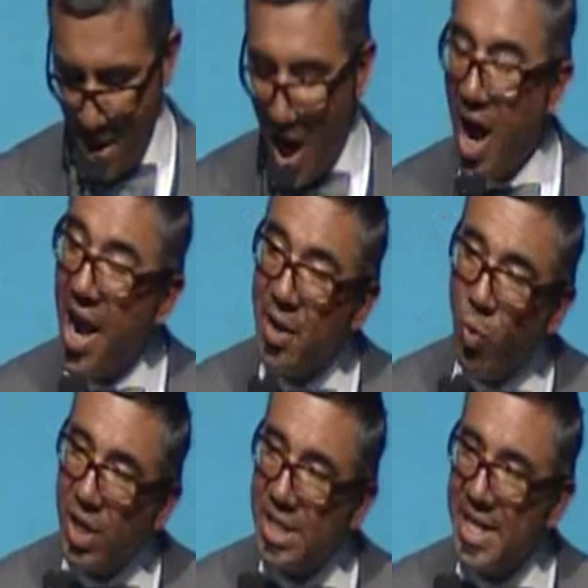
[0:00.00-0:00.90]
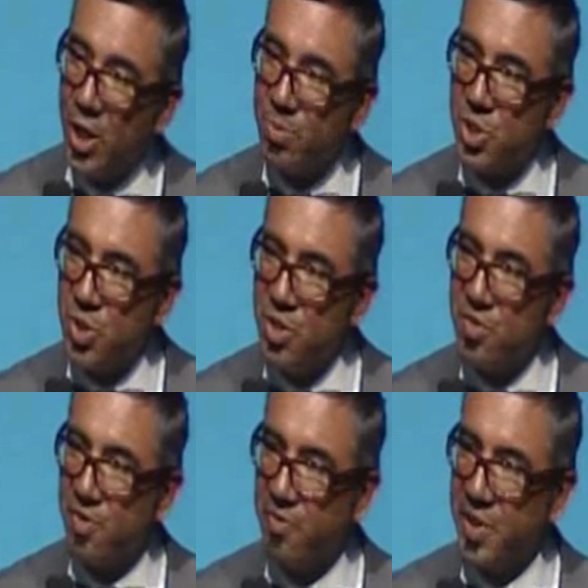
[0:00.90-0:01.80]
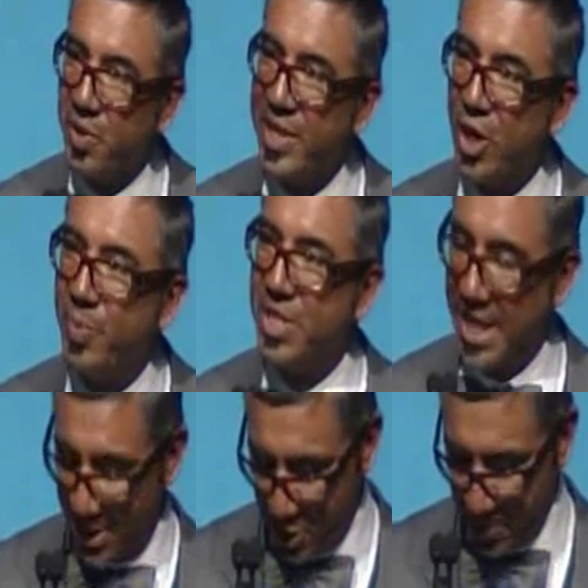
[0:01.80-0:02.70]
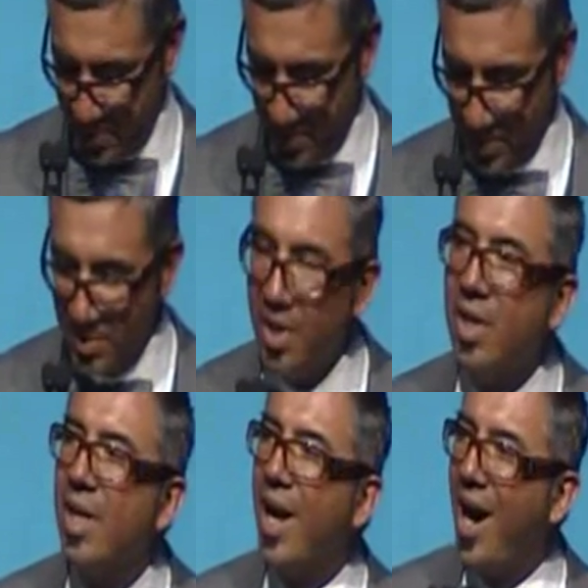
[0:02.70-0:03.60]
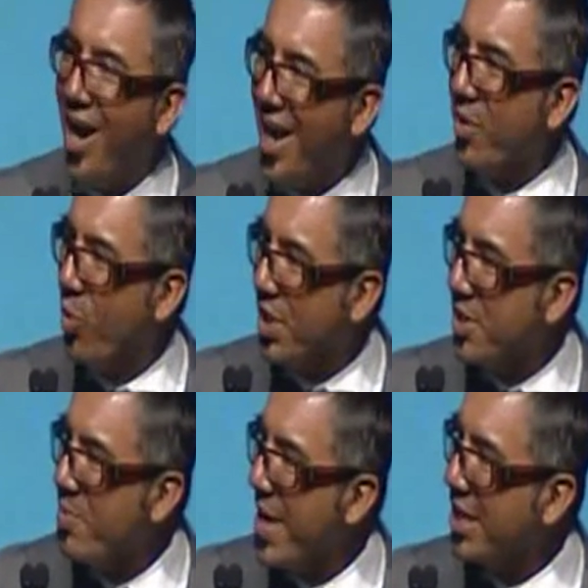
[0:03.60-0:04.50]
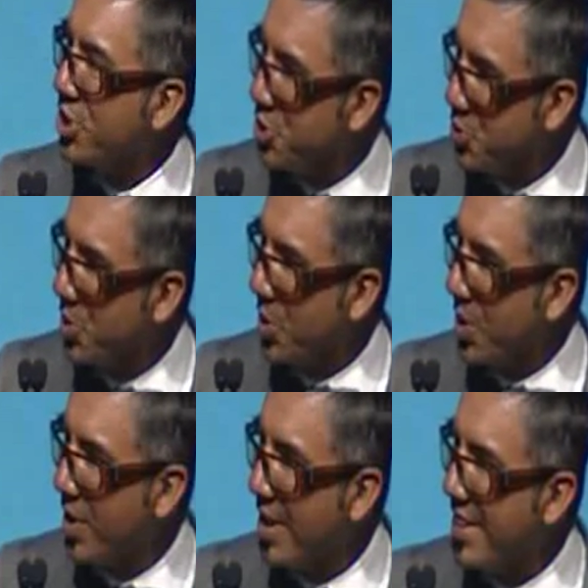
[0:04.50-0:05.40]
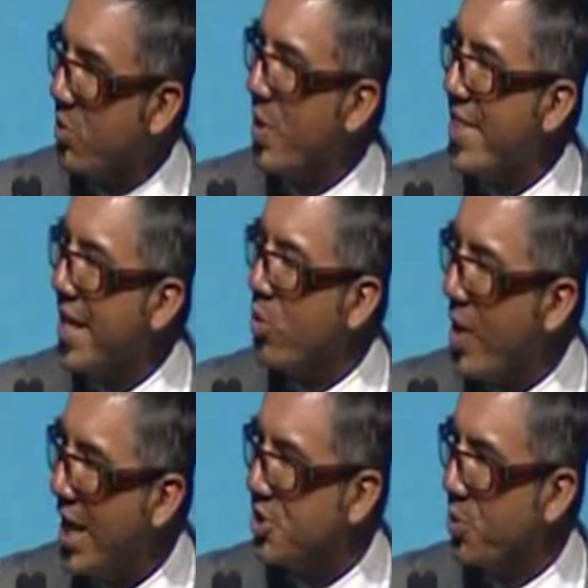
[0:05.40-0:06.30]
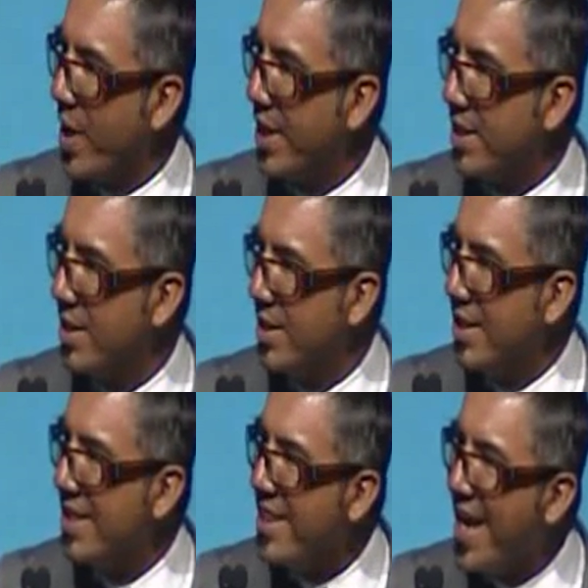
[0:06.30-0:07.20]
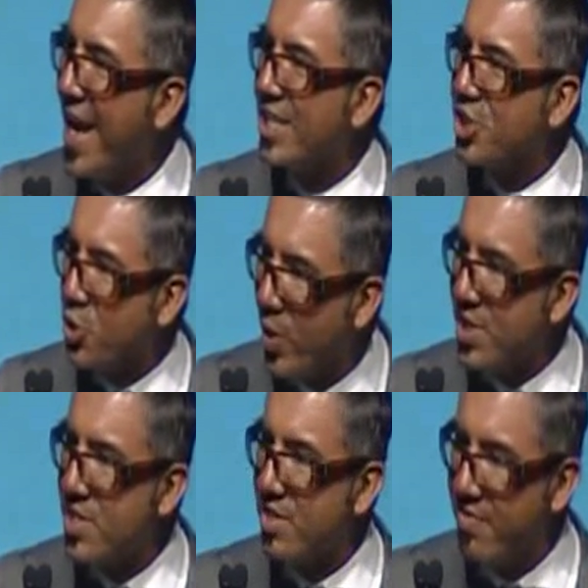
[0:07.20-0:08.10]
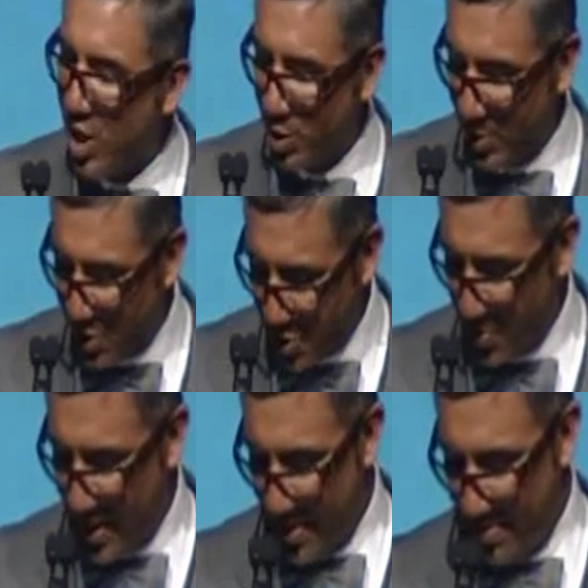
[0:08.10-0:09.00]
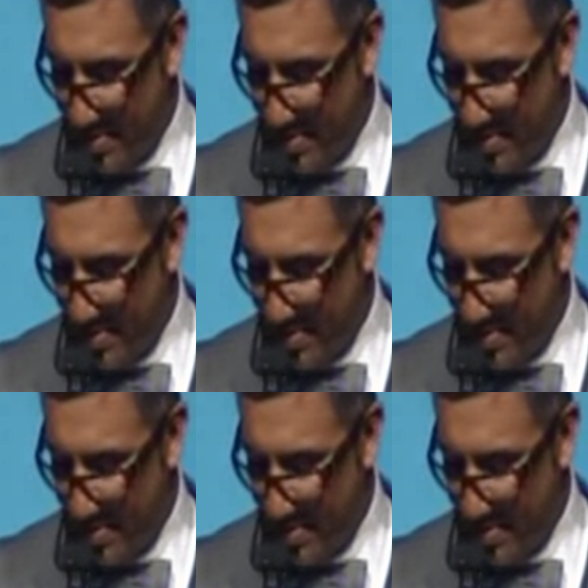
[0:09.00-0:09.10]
I wanted to help students fulfill their potential. I wanted to make sure that when they graduated, they had choices available to them.